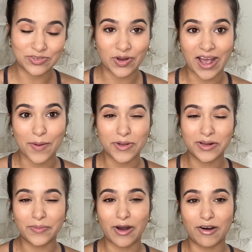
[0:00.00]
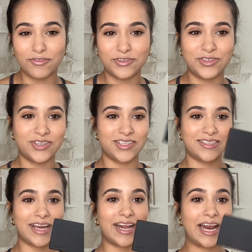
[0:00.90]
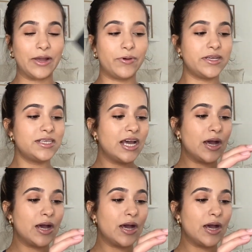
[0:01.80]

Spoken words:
so I am a little bit off to the side anyways.